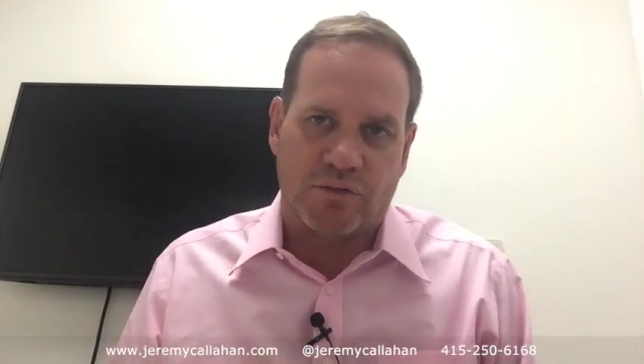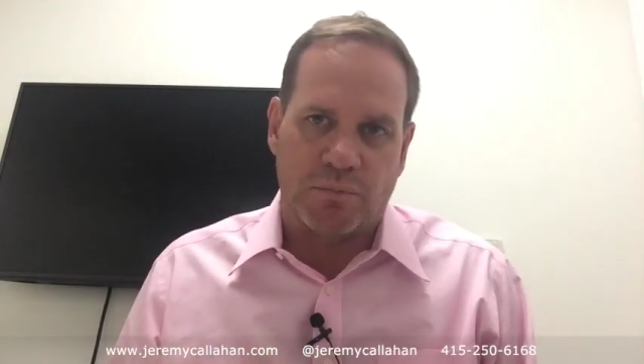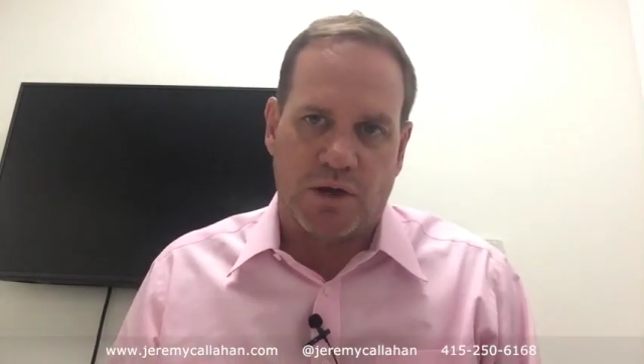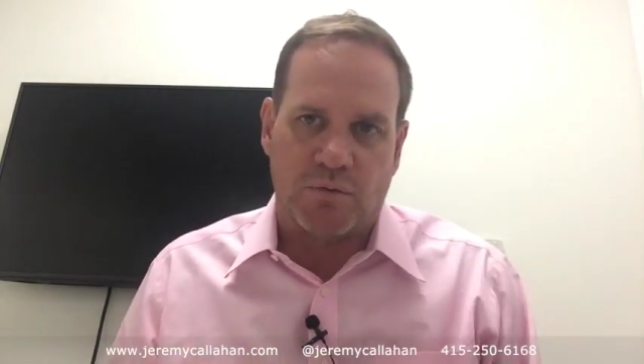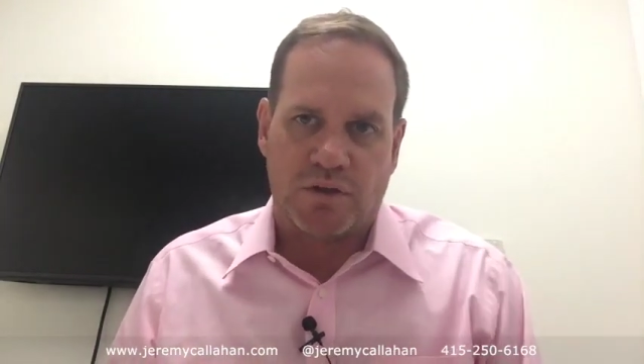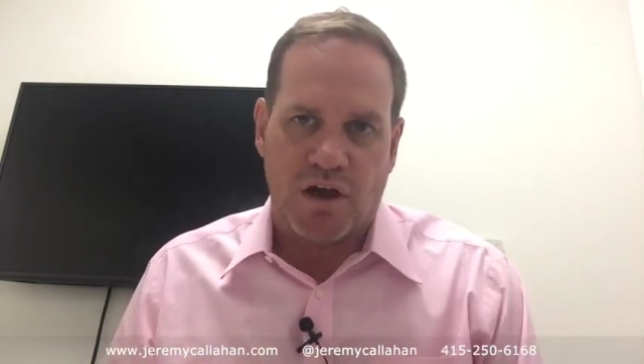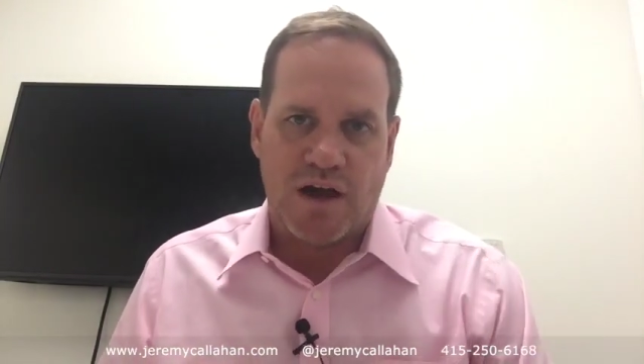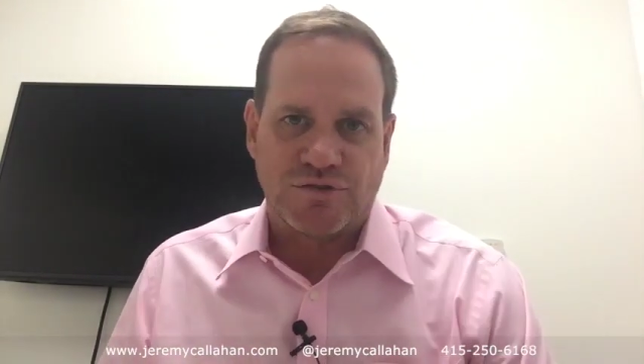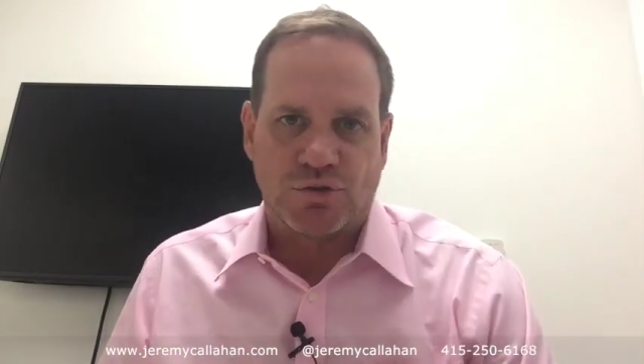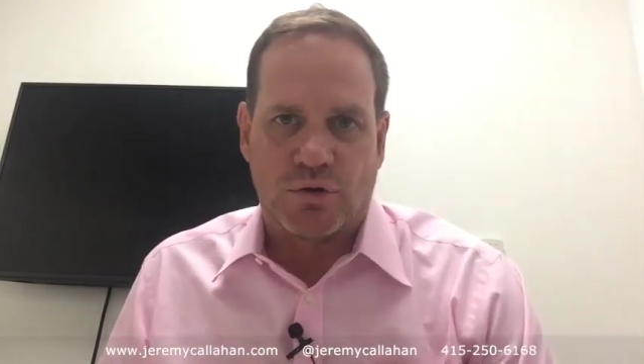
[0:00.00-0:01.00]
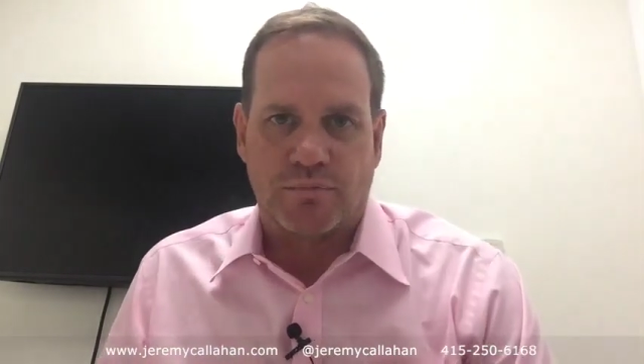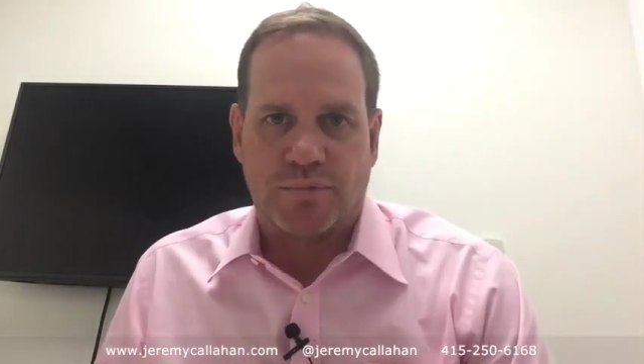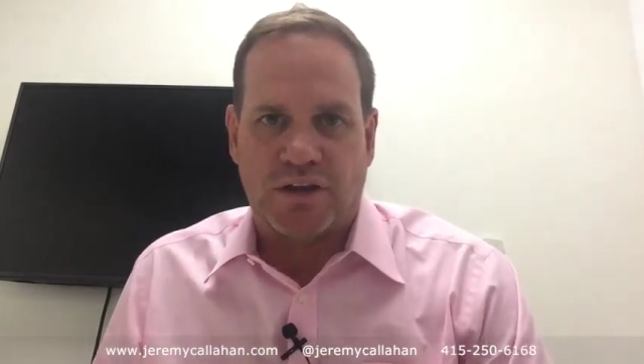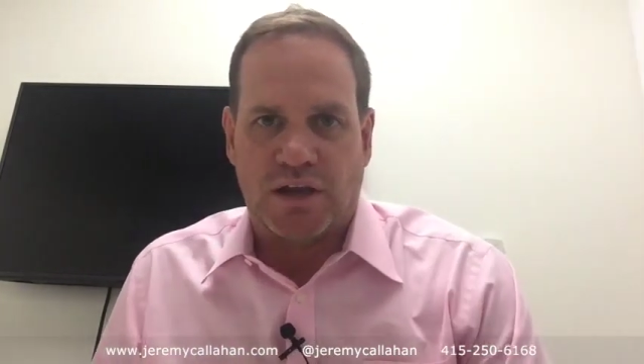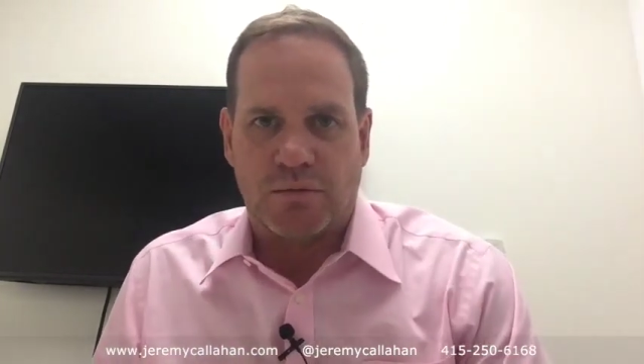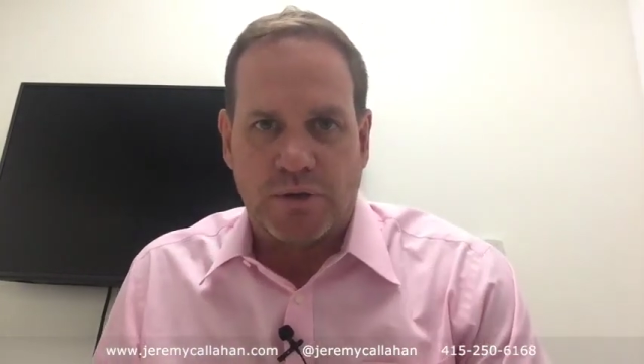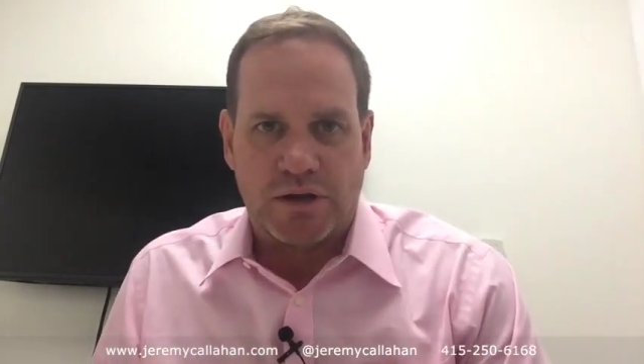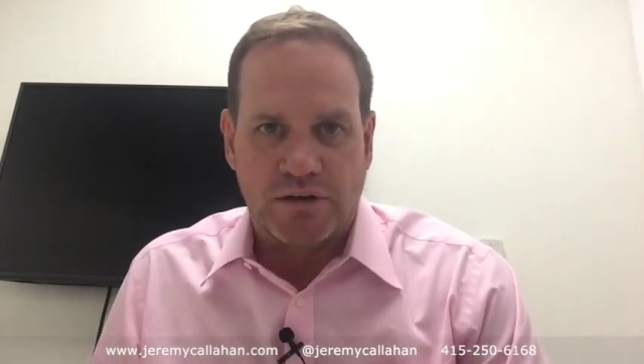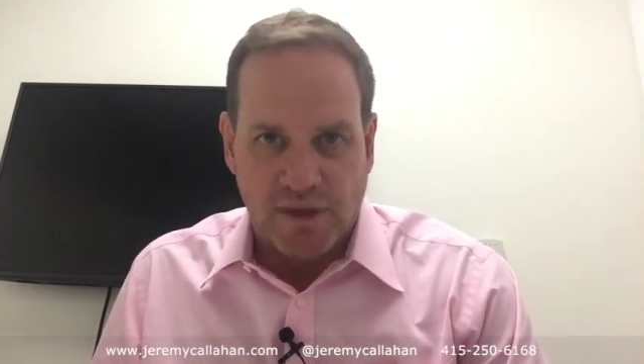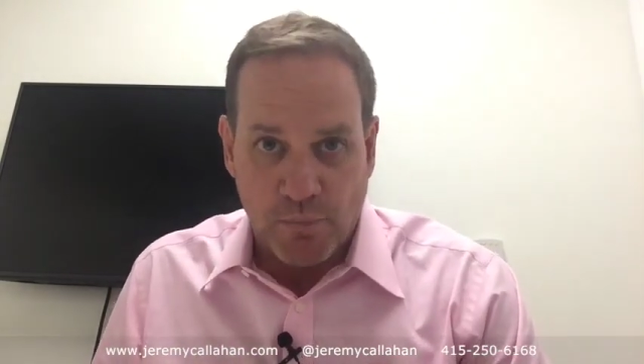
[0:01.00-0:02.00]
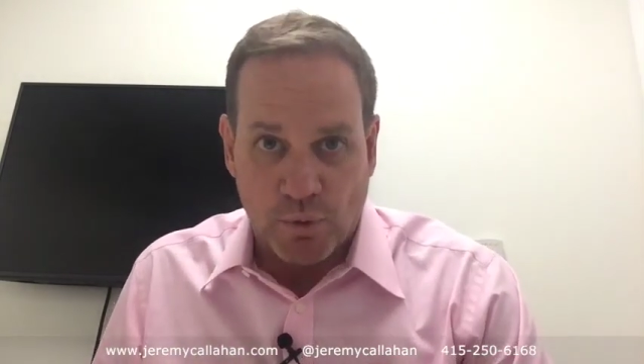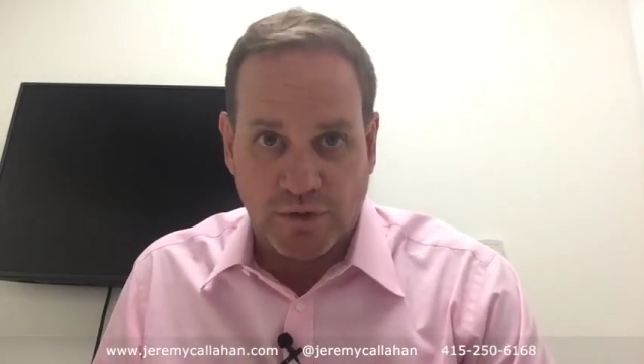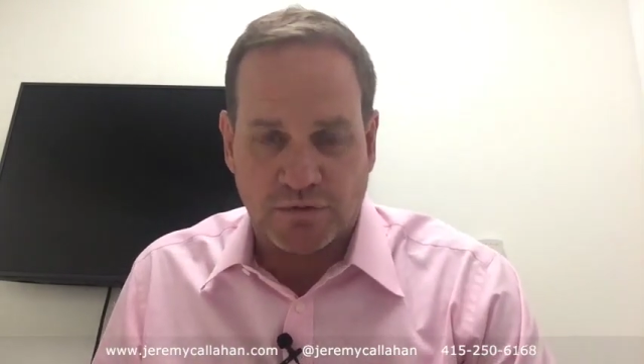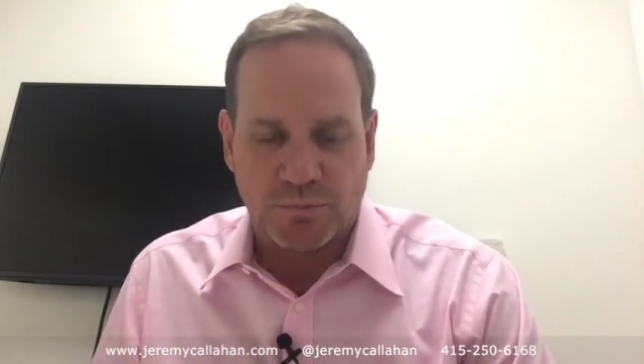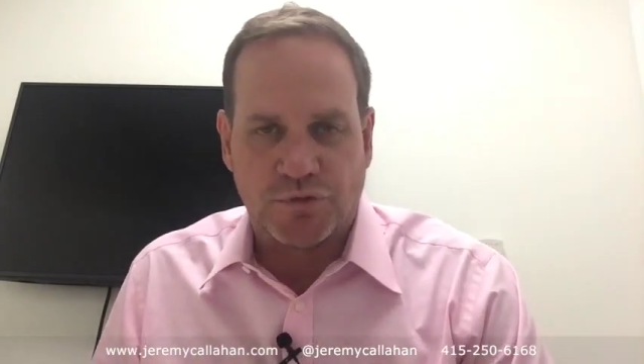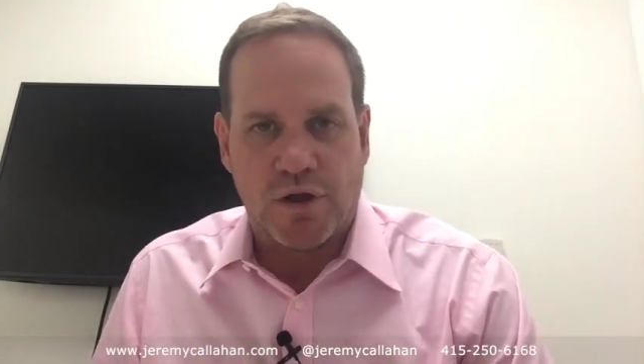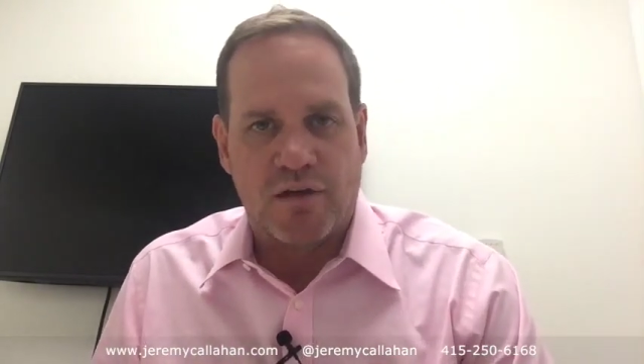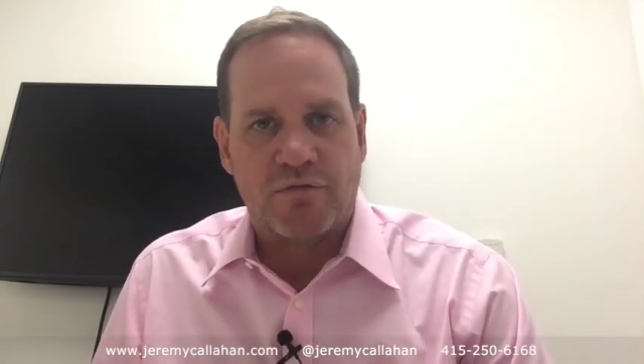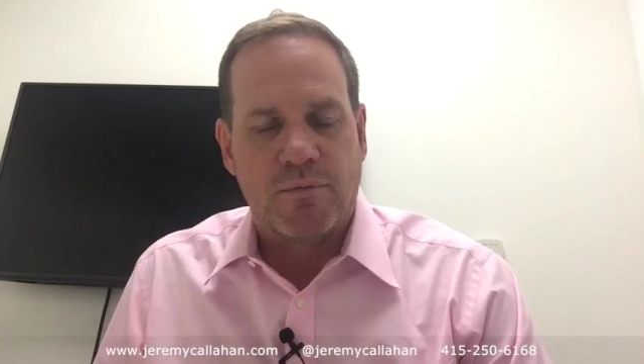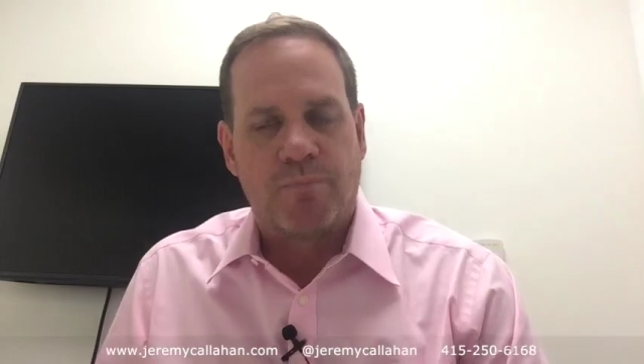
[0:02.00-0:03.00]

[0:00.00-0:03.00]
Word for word: as meeting with the offshore team and demoing some stuff.